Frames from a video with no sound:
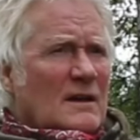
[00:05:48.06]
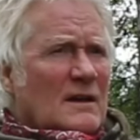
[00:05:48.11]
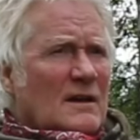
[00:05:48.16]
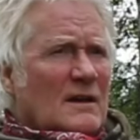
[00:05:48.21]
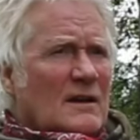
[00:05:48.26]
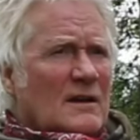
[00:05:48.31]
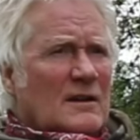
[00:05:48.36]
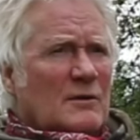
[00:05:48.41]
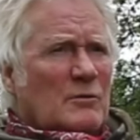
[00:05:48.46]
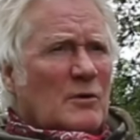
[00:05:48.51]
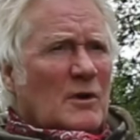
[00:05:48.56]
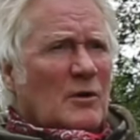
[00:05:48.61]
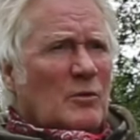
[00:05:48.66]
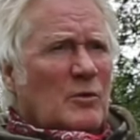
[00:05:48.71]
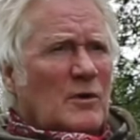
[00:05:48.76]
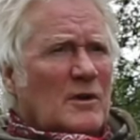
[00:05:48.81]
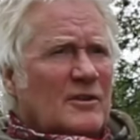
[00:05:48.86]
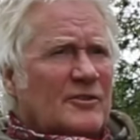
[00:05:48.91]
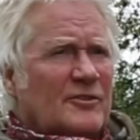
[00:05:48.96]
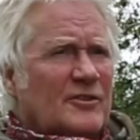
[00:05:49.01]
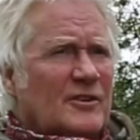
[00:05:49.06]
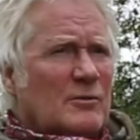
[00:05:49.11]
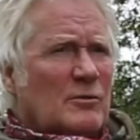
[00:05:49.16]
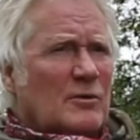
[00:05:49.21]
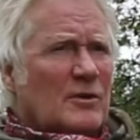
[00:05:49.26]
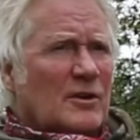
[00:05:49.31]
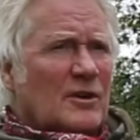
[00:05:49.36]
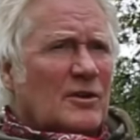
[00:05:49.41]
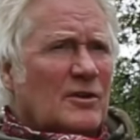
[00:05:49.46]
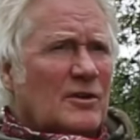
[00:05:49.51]
anyway, we'll see
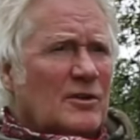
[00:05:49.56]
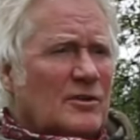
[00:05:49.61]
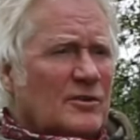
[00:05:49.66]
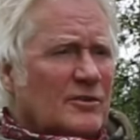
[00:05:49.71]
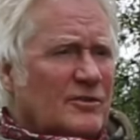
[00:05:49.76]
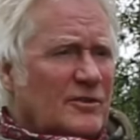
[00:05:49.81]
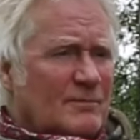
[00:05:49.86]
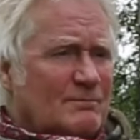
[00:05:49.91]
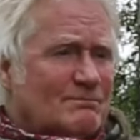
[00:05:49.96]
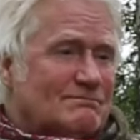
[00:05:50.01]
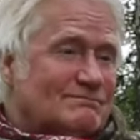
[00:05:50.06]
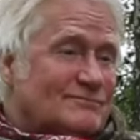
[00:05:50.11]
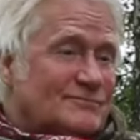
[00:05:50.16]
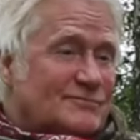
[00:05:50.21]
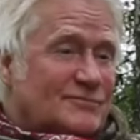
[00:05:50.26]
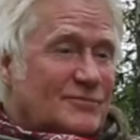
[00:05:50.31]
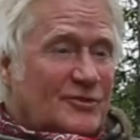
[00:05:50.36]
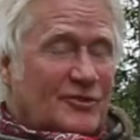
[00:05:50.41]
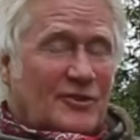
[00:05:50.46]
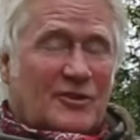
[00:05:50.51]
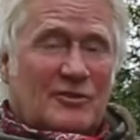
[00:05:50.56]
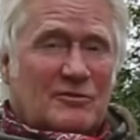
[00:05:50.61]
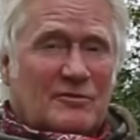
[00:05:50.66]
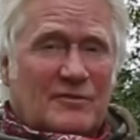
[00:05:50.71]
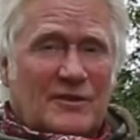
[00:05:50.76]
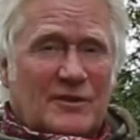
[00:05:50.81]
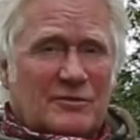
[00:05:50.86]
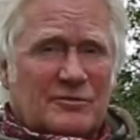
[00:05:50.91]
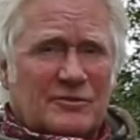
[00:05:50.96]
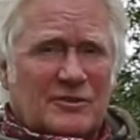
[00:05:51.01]
what occurs. It still
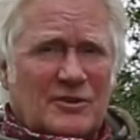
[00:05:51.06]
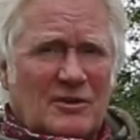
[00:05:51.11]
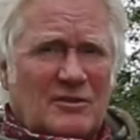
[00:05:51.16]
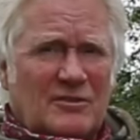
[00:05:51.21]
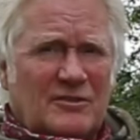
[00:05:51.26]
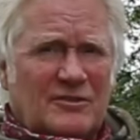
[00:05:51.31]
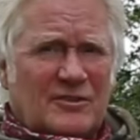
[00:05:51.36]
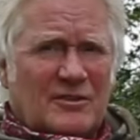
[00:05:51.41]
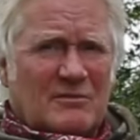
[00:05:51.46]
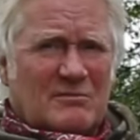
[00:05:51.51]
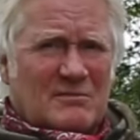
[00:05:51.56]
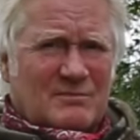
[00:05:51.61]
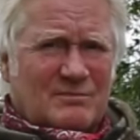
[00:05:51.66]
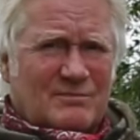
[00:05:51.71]
feels good. So